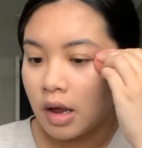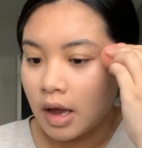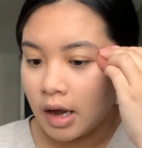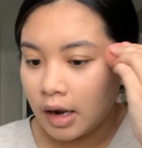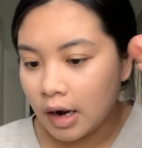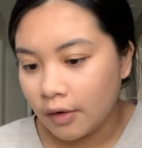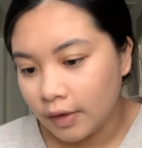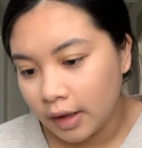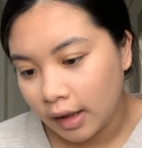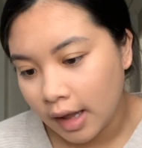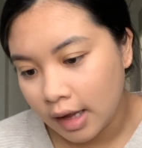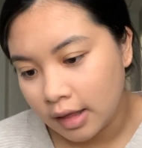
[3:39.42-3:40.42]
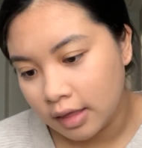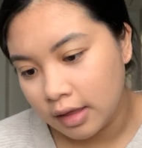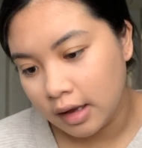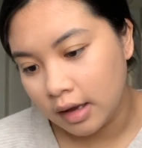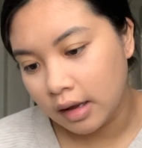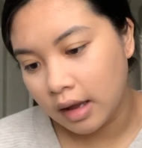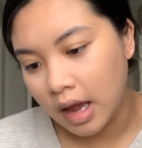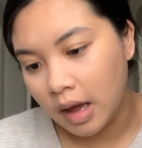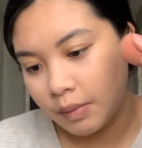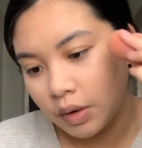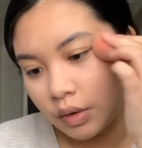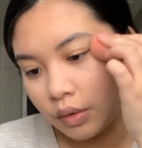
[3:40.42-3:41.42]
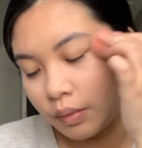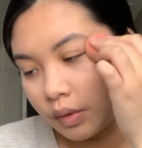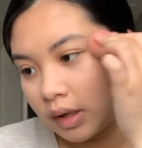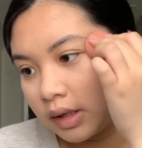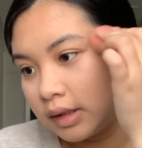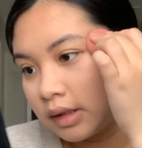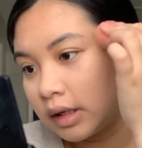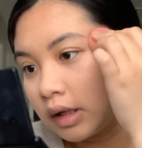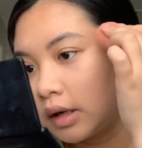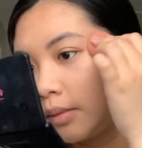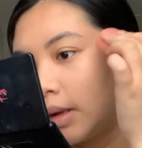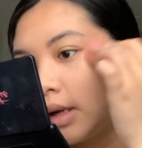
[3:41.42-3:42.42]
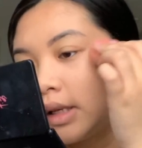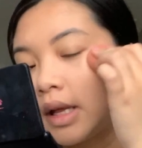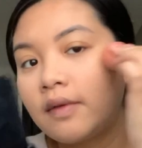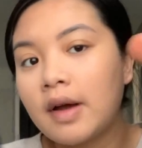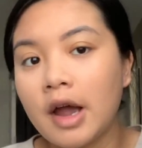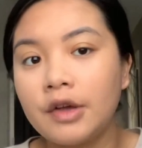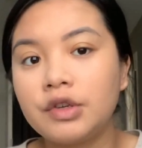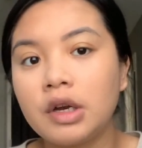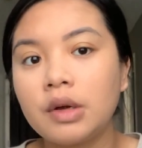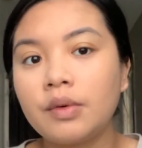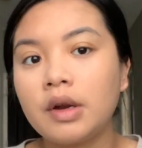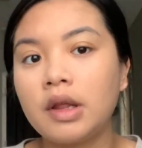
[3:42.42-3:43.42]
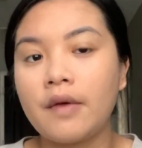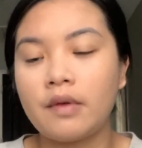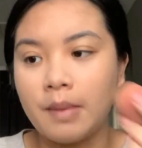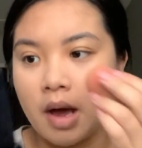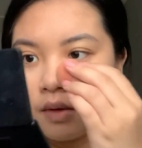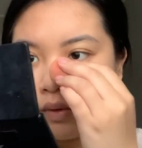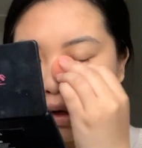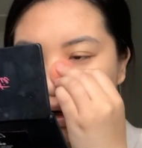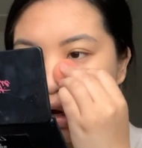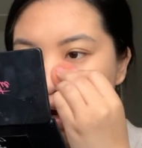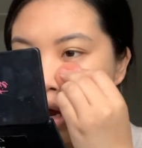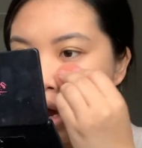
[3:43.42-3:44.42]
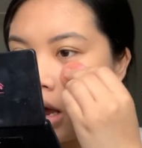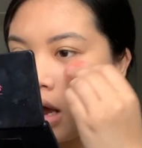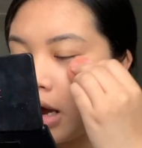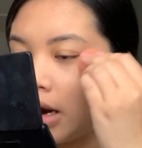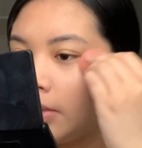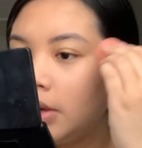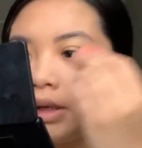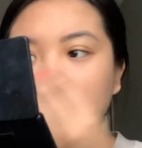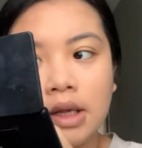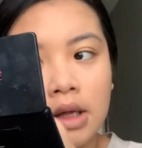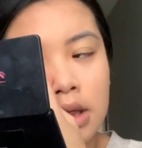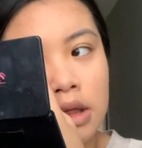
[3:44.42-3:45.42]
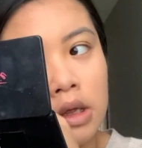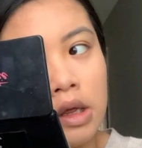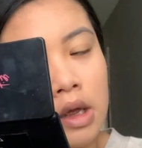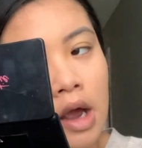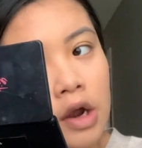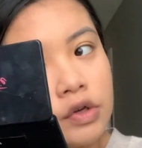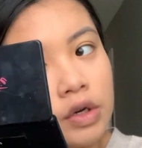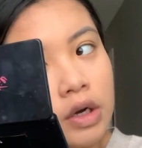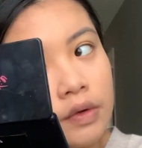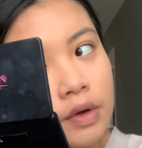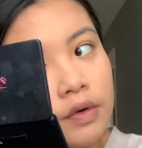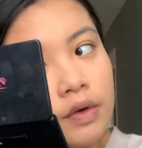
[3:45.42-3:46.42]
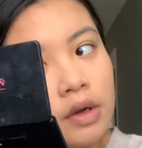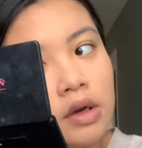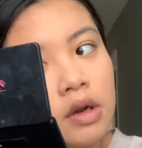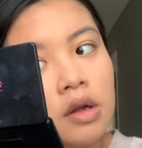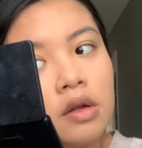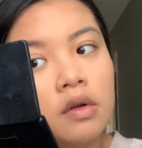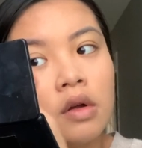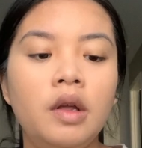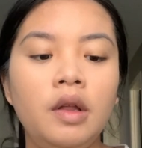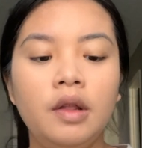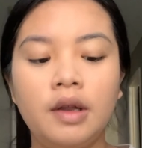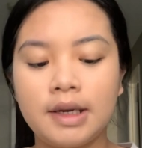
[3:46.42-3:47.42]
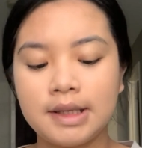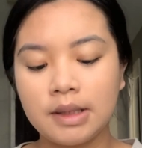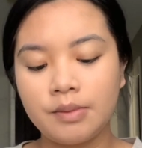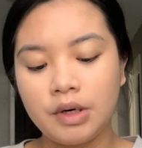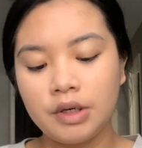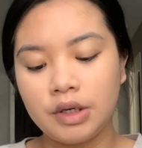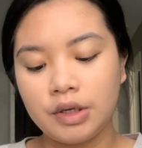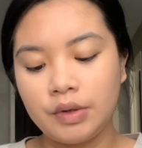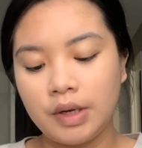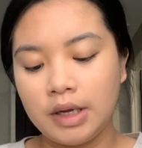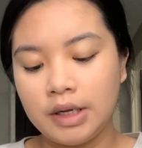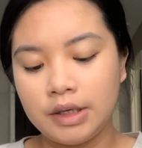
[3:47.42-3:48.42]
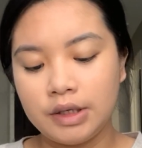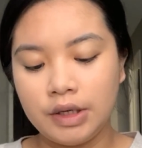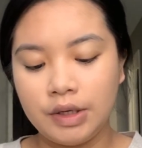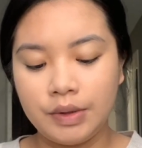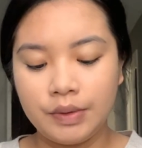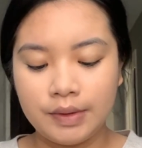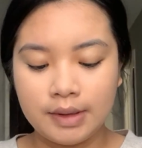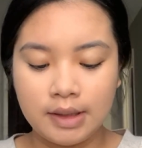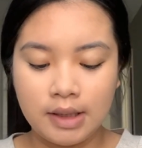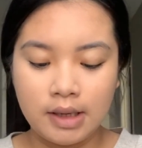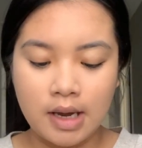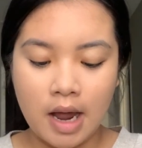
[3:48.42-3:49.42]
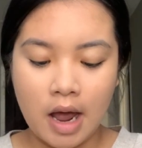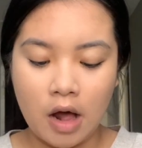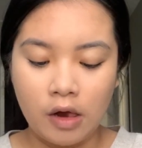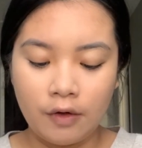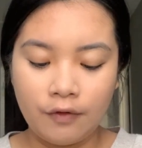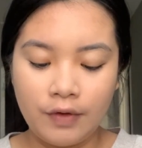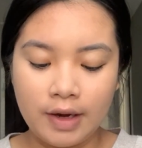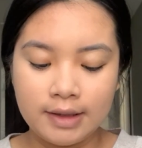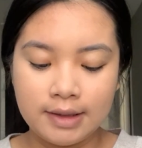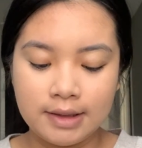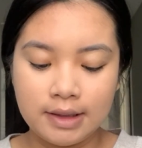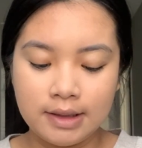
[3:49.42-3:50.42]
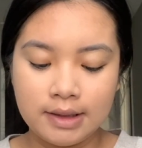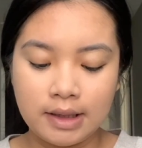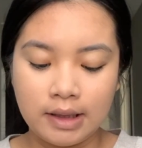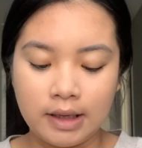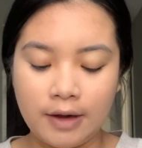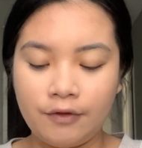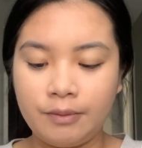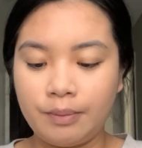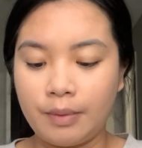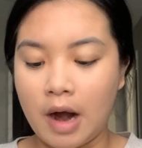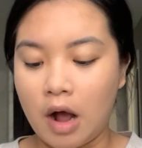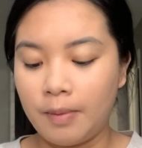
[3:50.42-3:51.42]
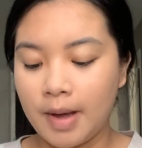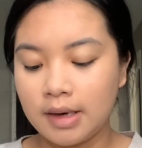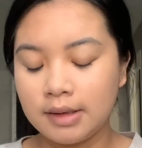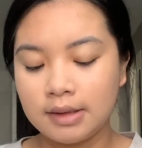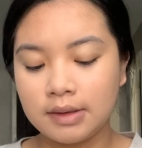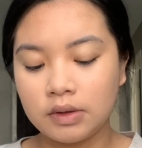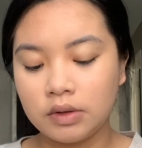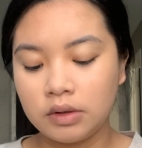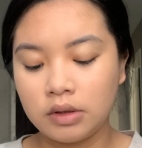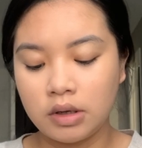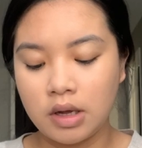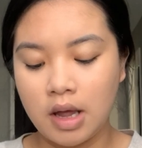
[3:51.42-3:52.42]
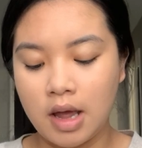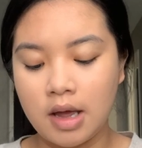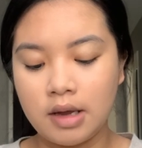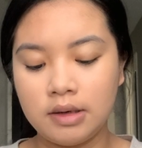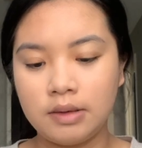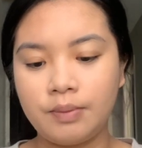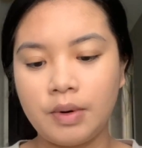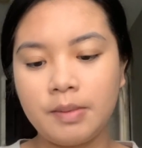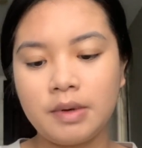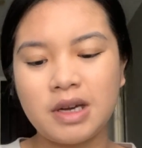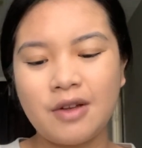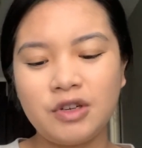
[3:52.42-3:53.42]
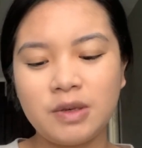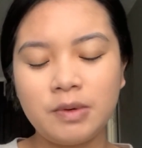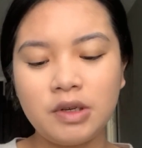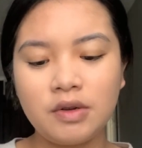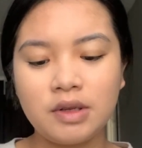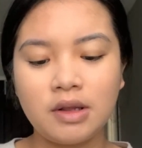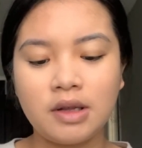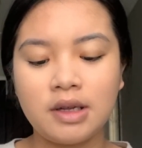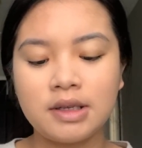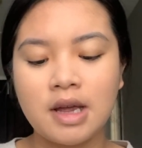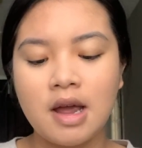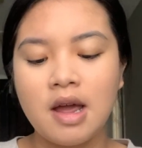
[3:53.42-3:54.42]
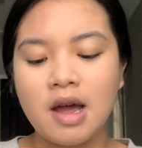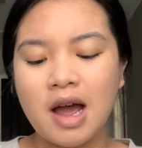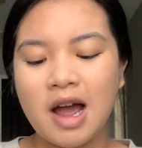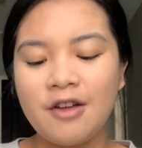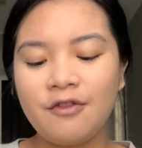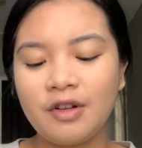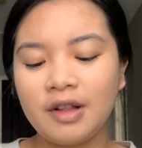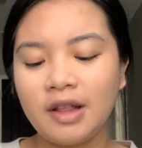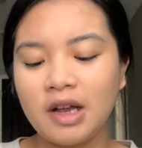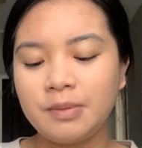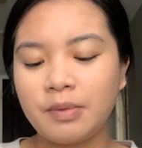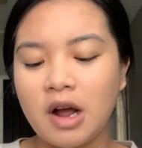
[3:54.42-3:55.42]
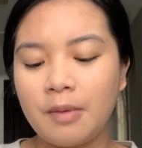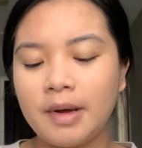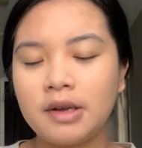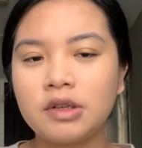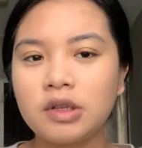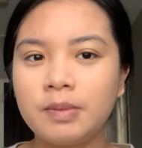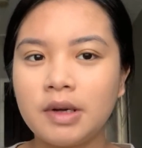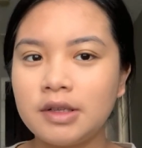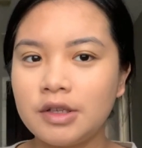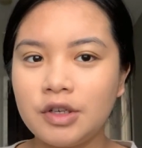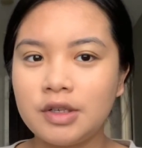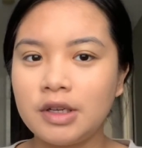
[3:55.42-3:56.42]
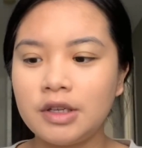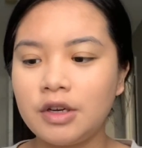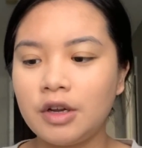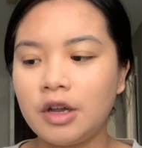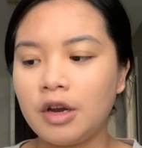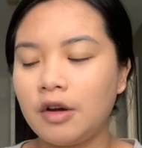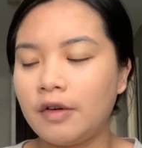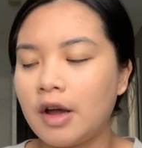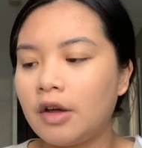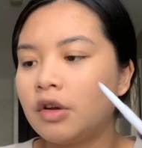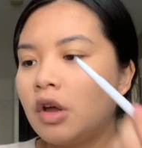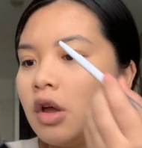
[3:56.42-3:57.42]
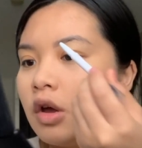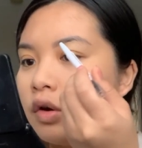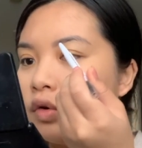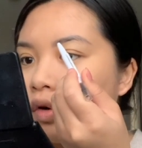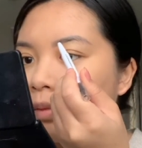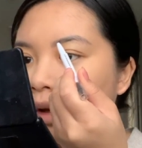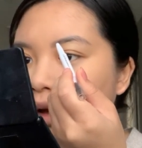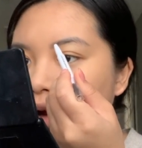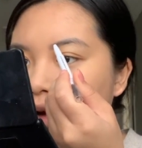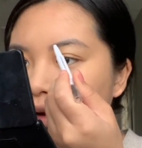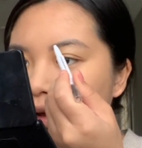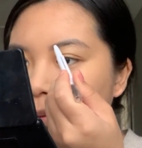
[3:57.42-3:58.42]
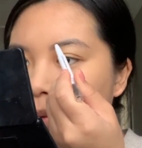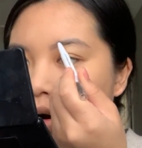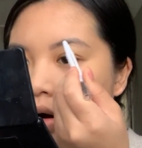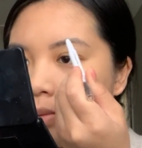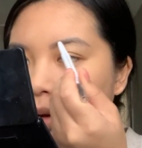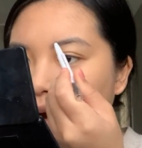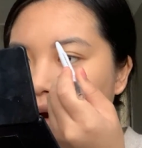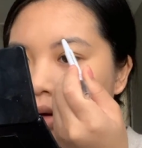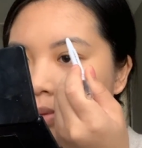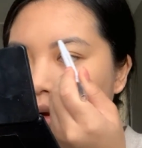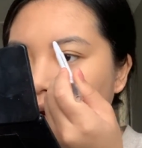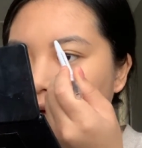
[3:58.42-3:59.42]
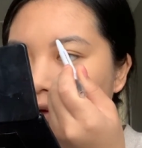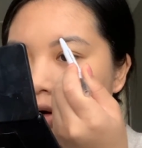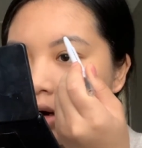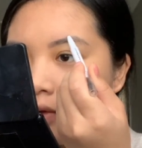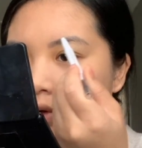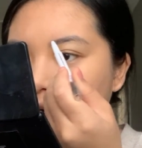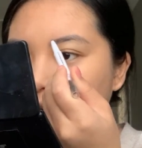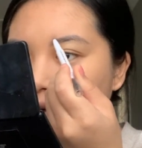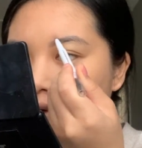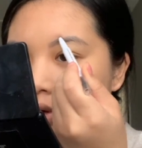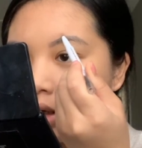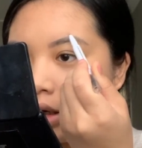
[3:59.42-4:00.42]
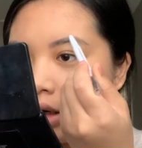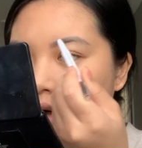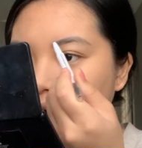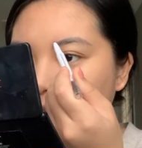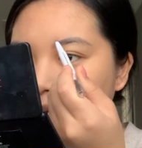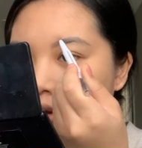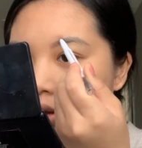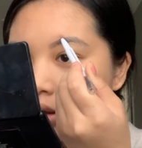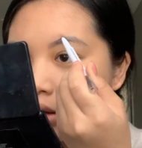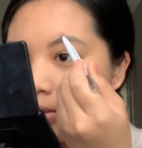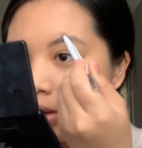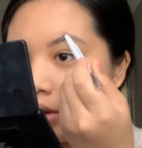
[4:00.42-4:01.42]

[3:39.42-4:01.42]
and I really like the Camo Concealer because they have a hydrating one and they have a matte one, and I'm using the hydrating one right now. The next thing I'm going to do is use the e.l.f. Instant Lift Brow Pencil, and pretty much I've just been using this. I really like brow pencils because they're just easy to carry around. Normally I use a pomade, but like for an everyday routine I'm just going to be